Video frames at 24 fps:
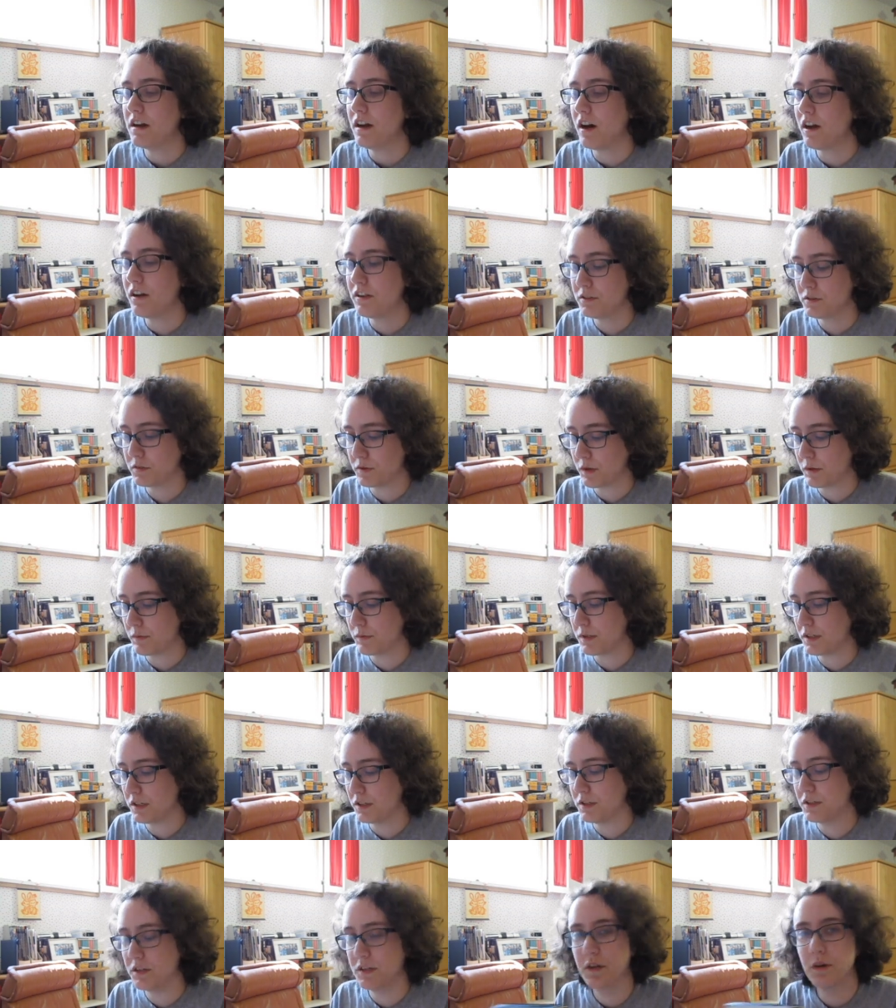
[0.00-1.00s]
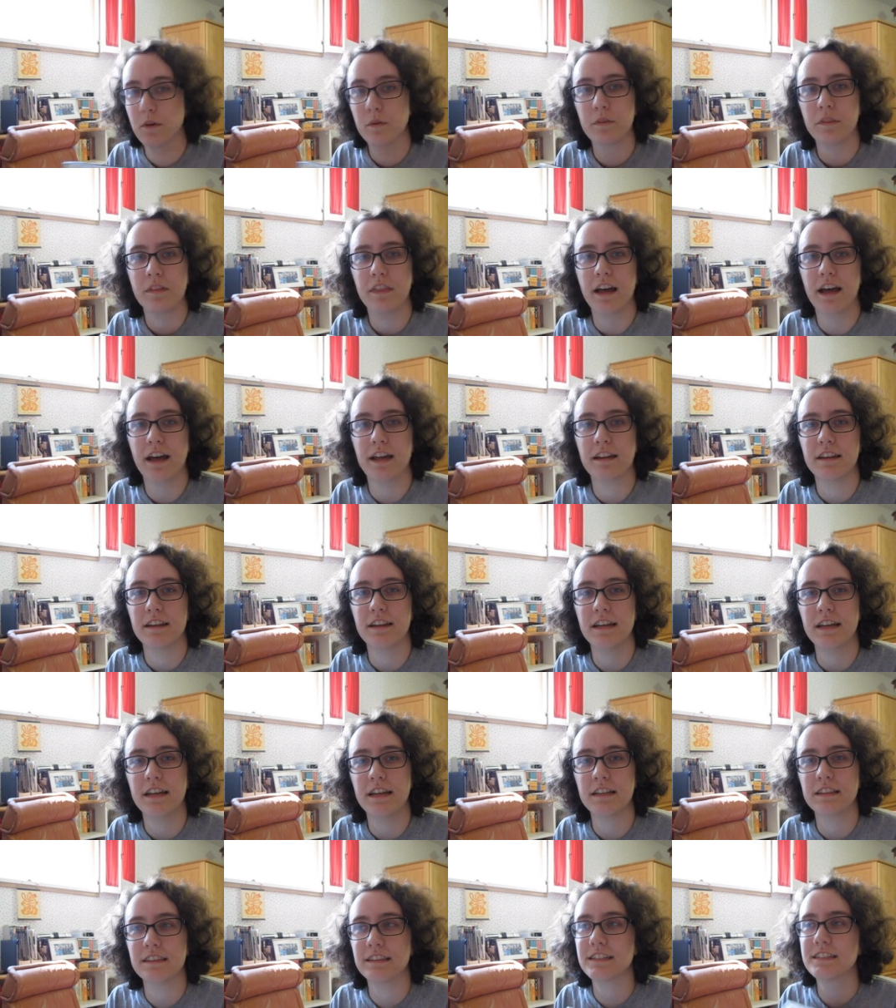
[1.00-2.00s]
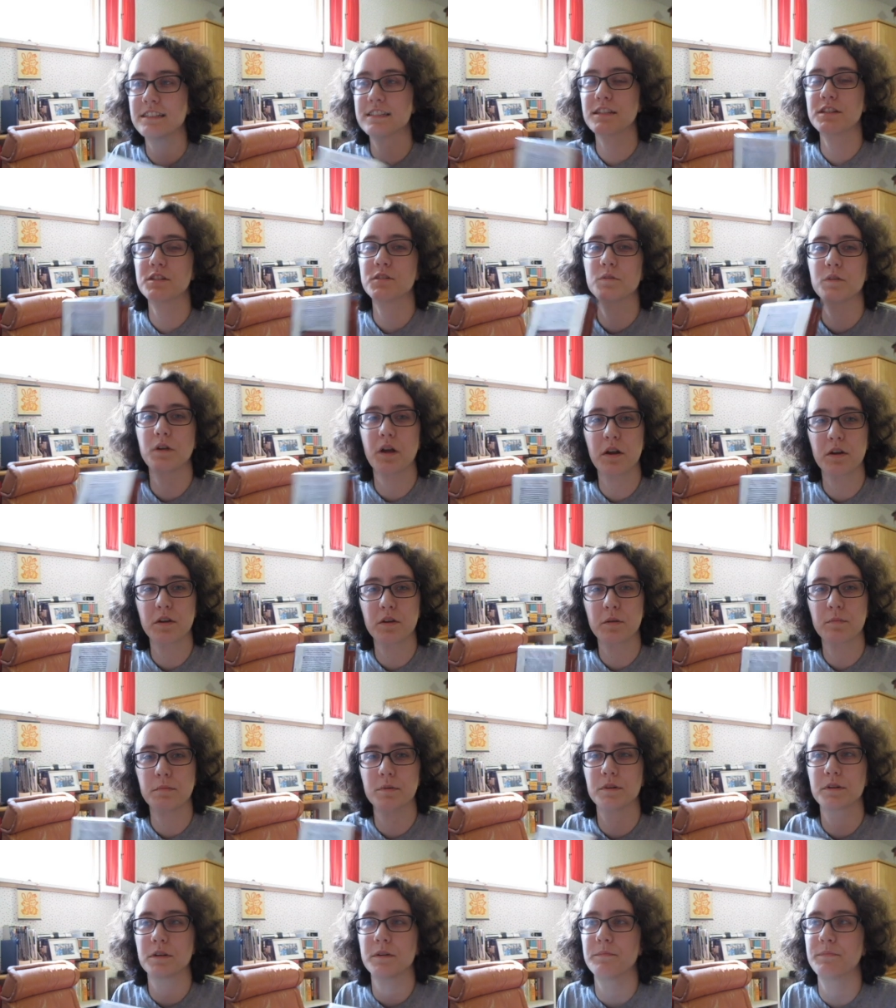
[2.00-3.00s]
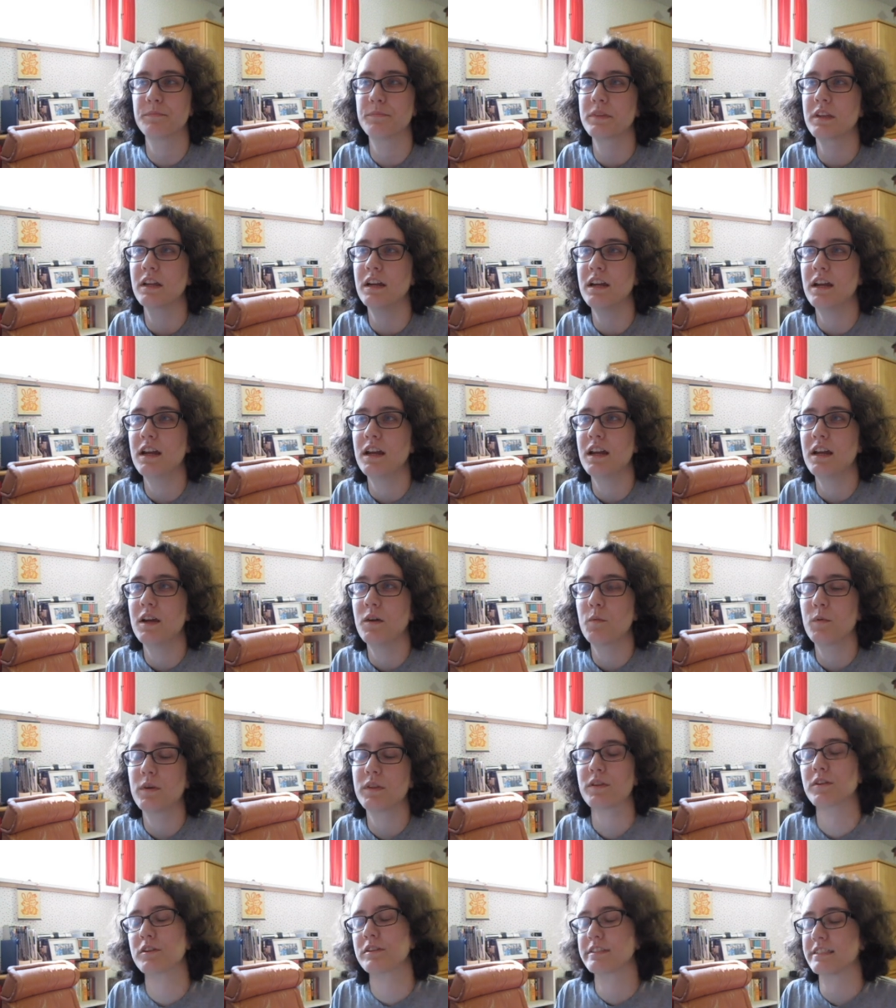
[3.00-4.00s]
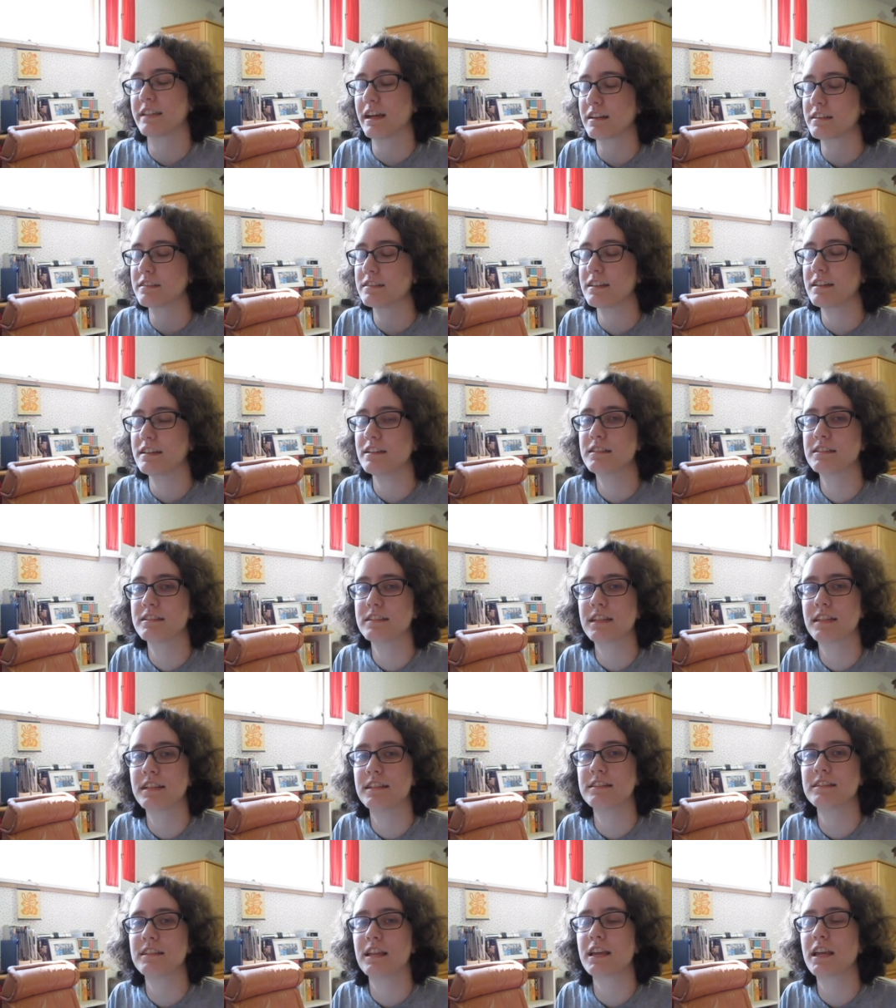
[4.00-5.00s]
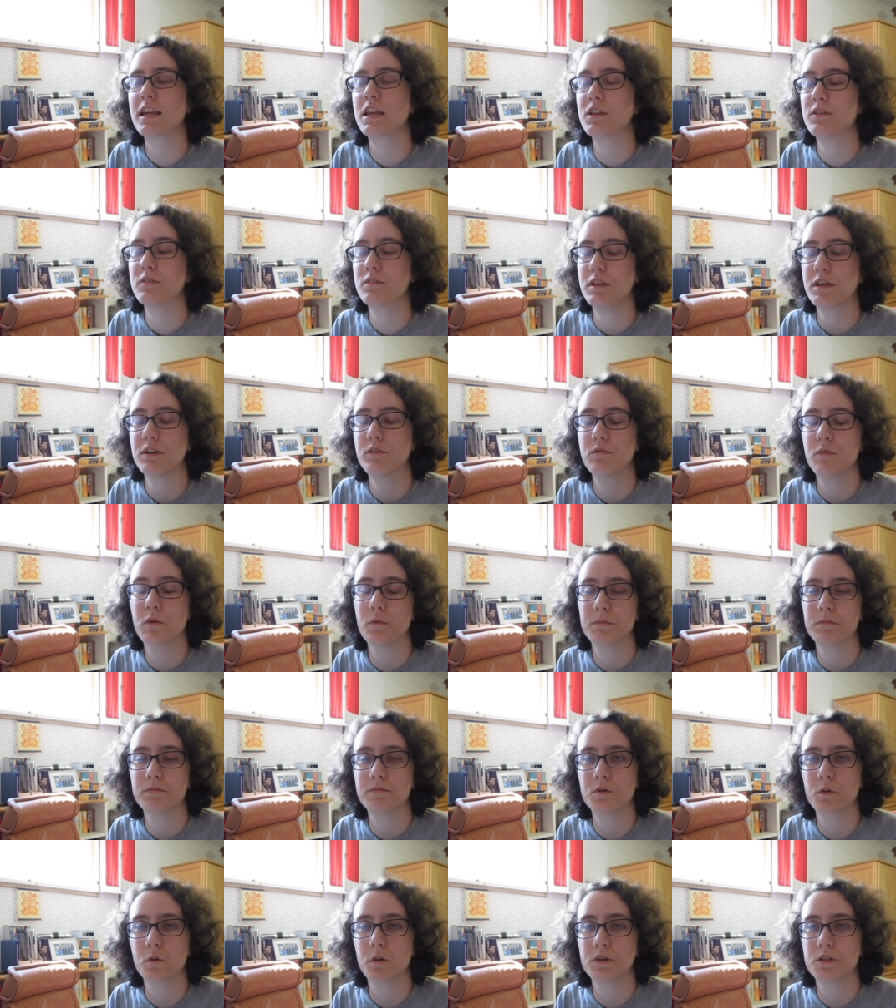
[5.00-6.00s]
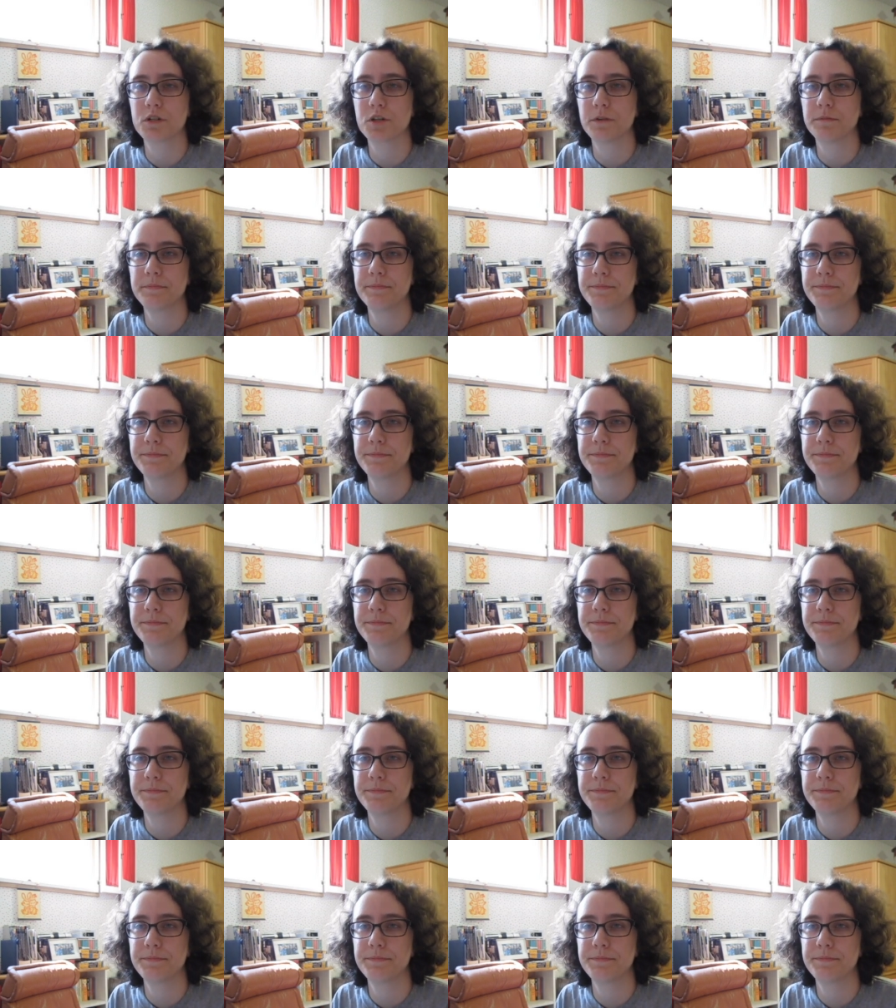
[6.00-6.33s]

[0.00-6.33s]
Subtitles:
Also, I wanted to note that listening to an audiobook, when there are sex scenes, it is like a unique form of torture,